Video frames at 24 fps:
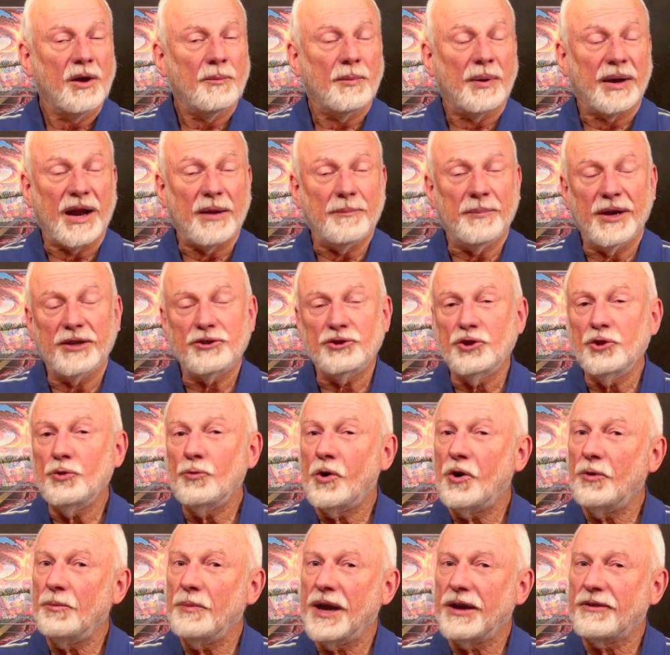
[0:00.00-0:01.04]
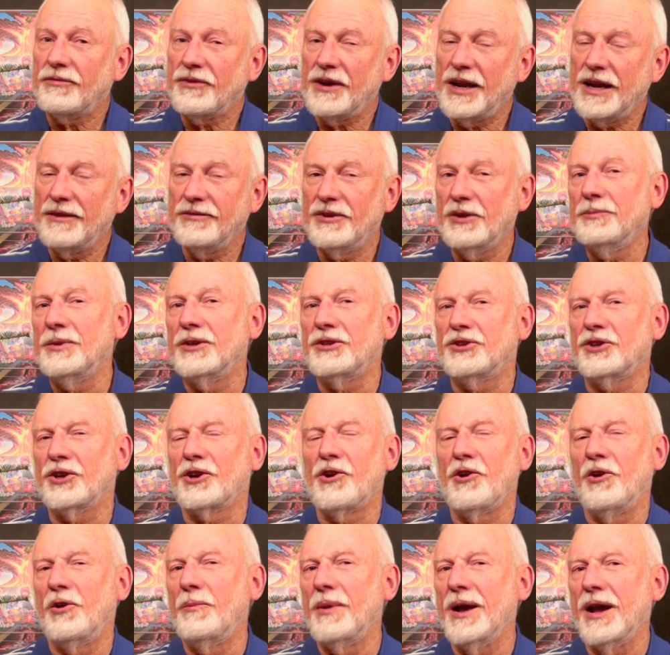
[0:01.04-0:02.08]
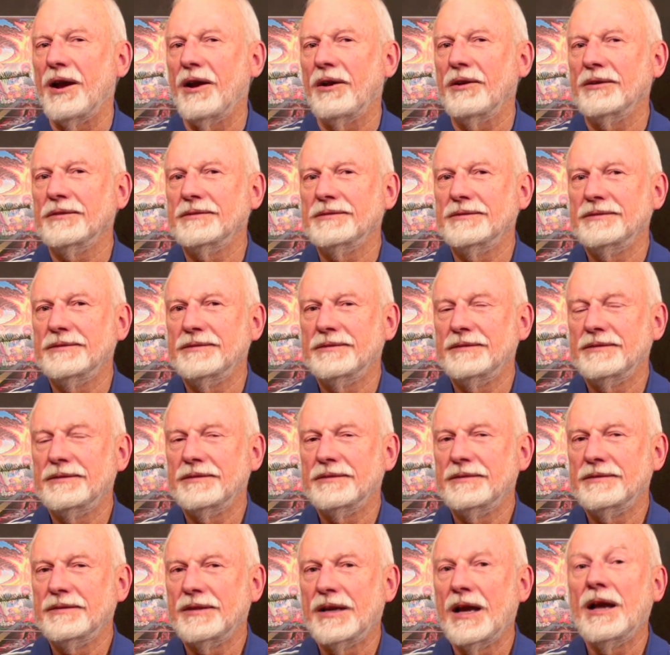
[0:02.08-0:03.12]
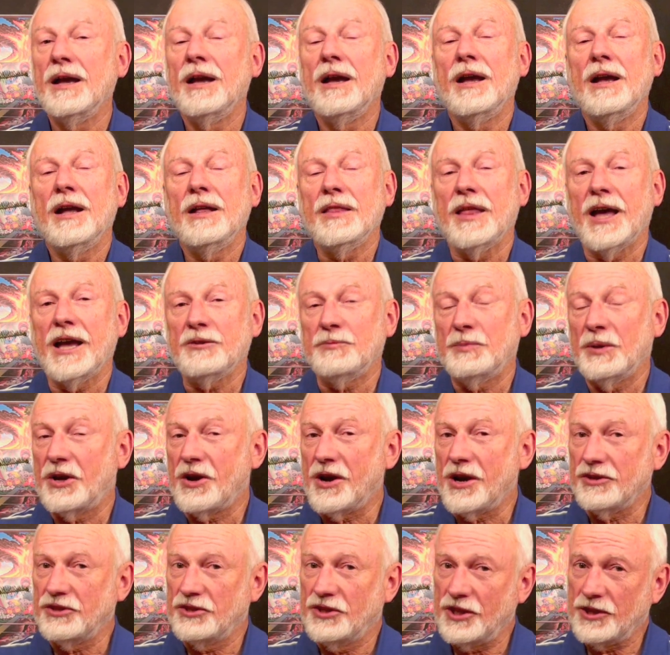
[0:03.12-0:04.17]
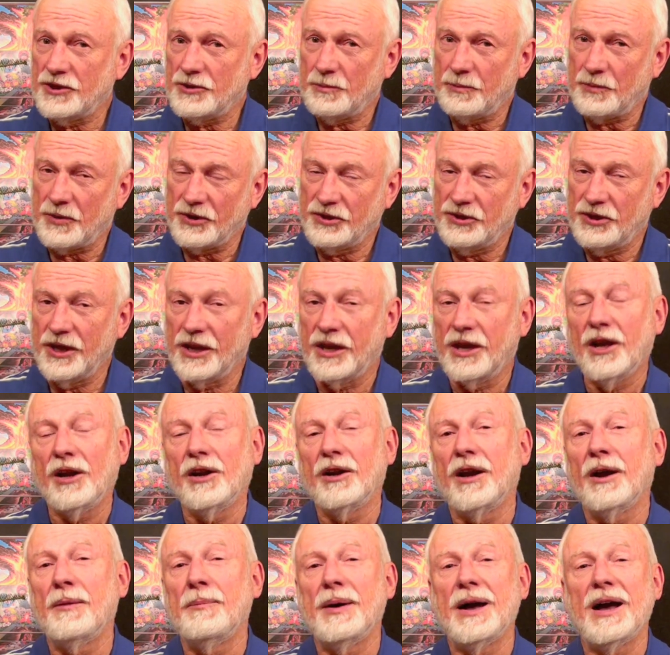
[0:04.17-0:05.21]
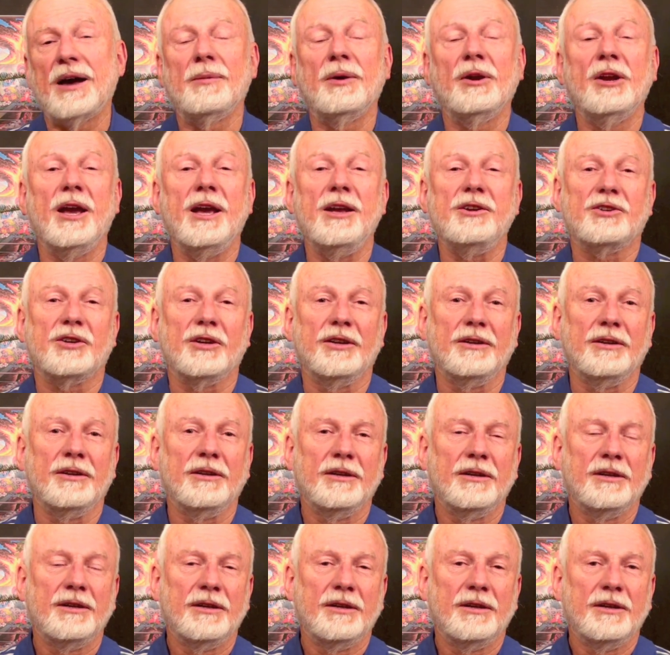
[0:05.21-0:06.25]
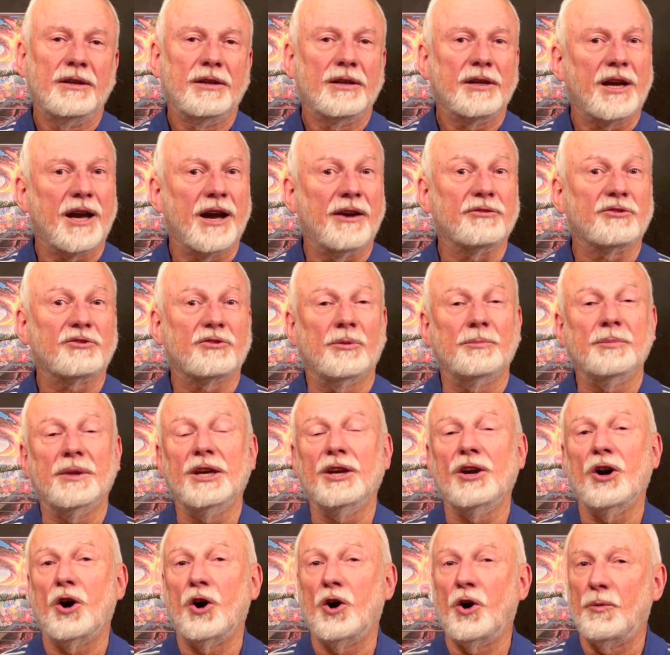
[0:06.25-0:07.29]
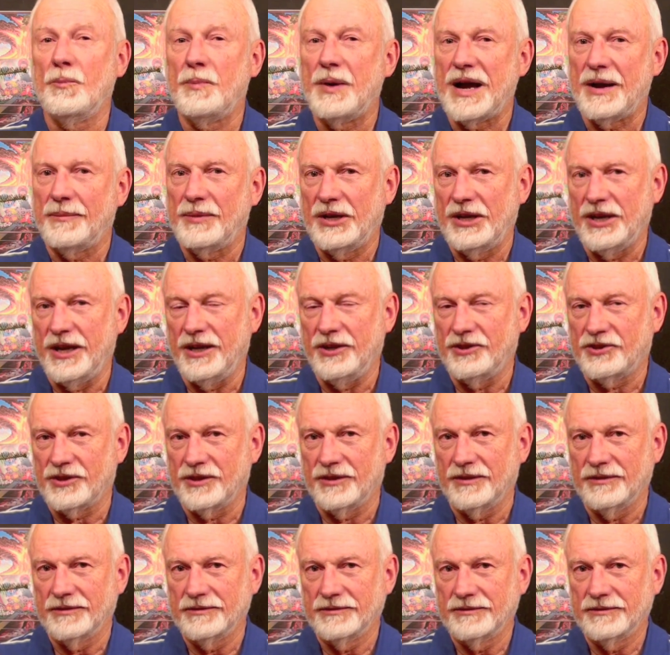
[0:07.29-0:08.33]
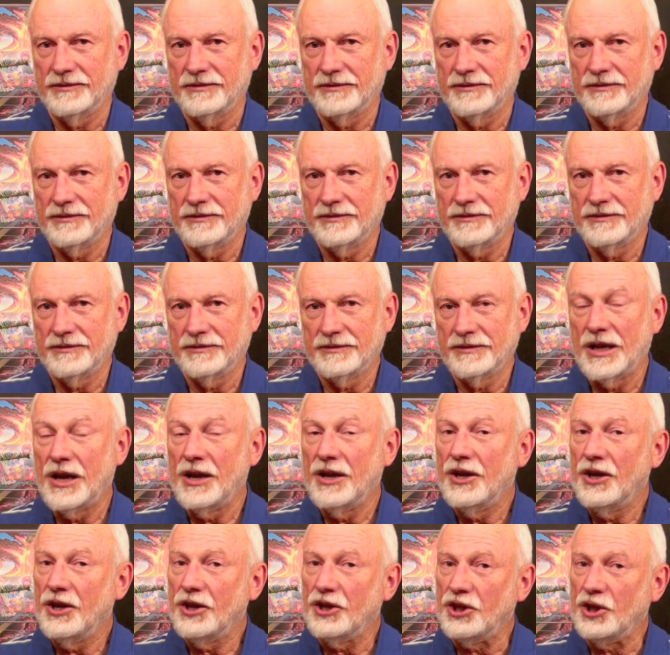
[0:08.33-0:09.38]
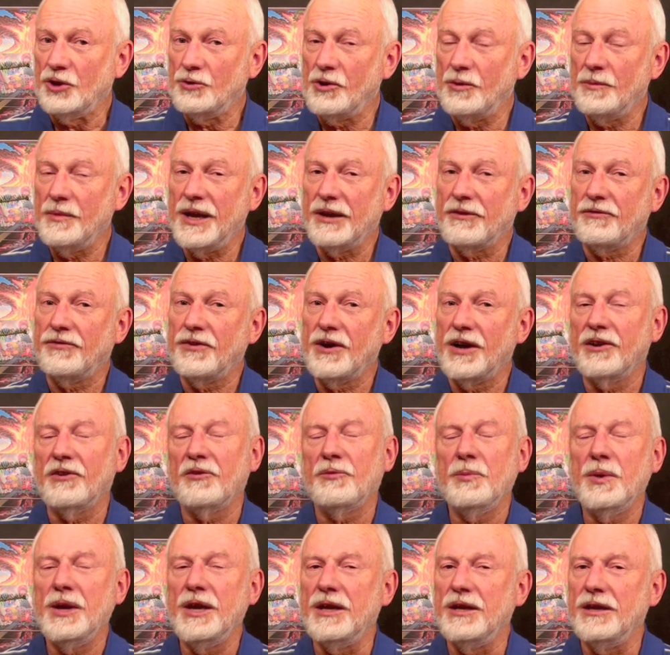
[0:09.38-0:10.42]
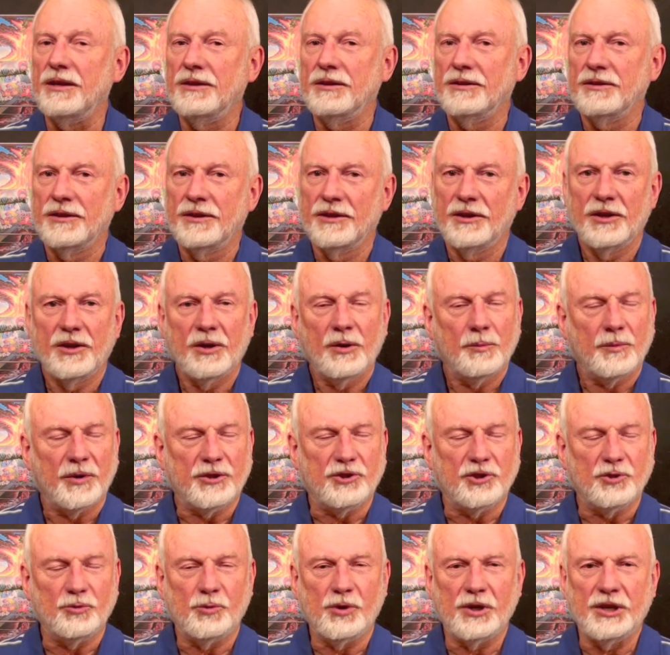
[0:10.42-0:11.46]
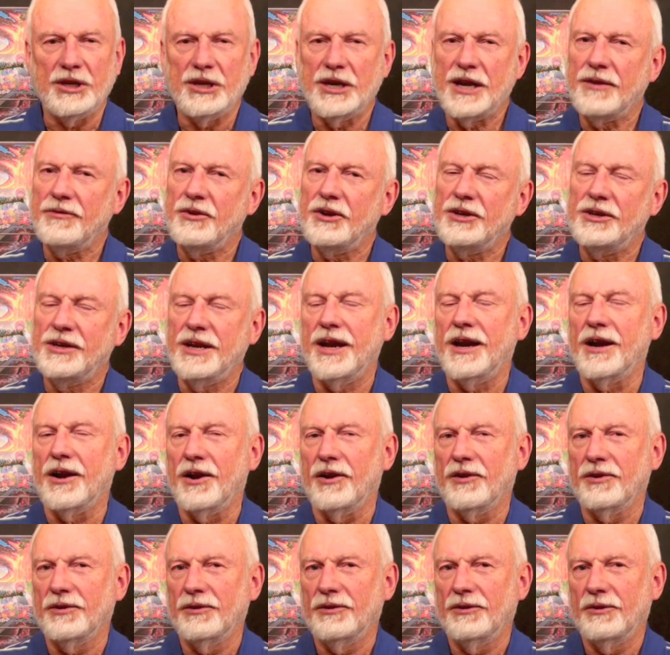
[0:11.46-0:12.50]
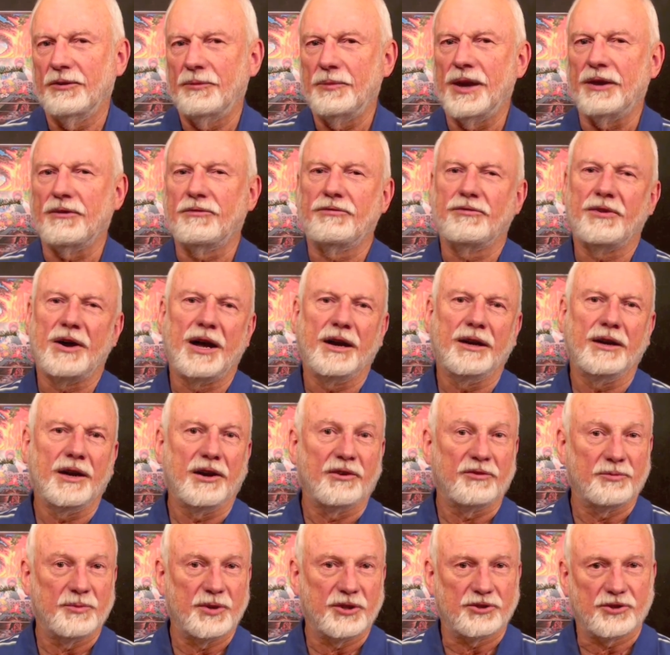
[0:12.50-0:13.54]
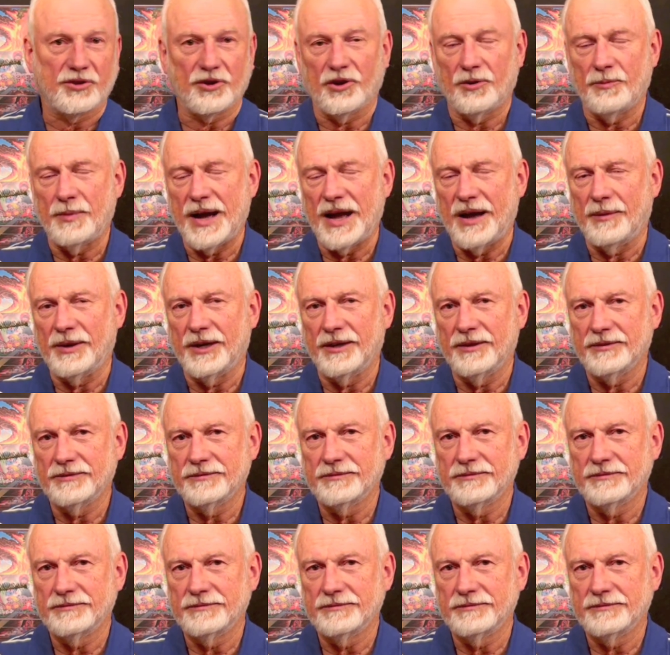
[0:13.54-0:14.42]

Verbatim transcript: But I bet you won't make fun of it, Mr. Colbert. That's because this particular abomination comes from the abomination. You will make fun of me, but you would never dare make fun of Mr. Obama.